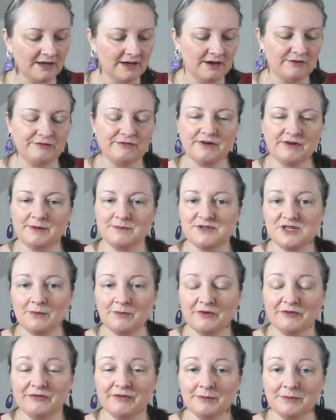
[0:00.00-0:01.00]
from
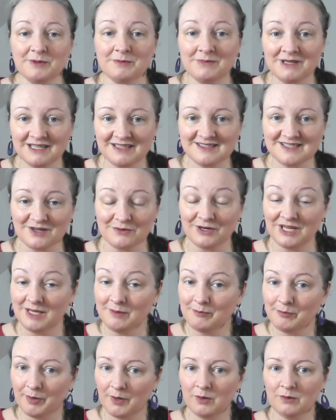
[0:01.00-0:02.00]
someone from the military
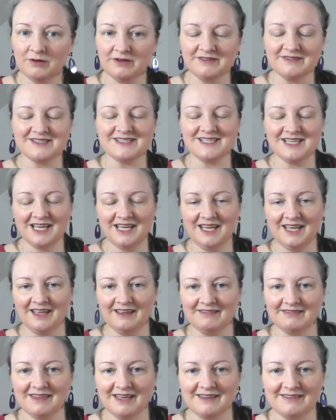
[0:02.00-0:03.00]
in Poland
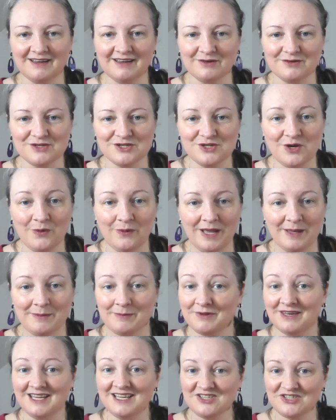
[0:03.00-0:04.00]
saying that there is no
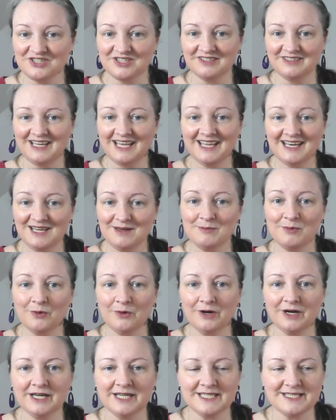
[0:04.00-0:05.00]
ammunition
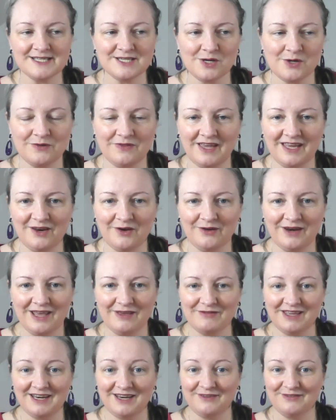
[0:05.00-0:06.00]
anymore, so they don't
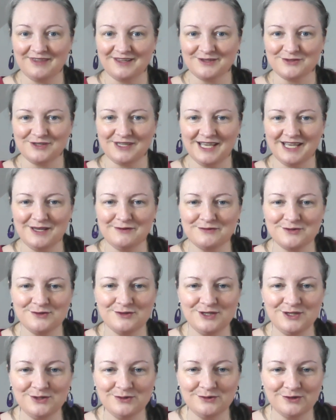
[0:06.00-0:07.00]
have anything to give to
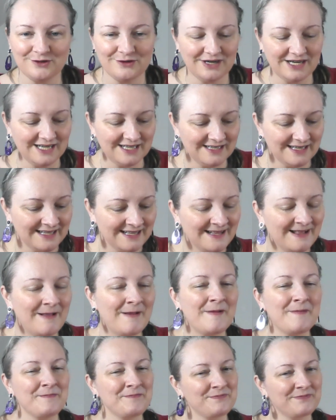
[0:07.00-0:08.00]
the Ukraine
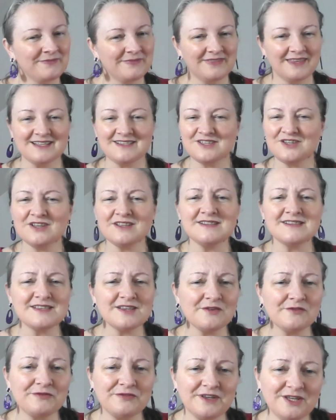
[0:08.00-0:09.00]
that's not
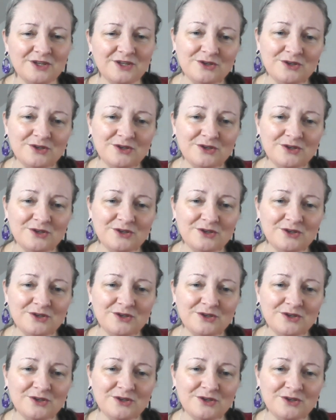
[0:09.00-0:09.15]
something you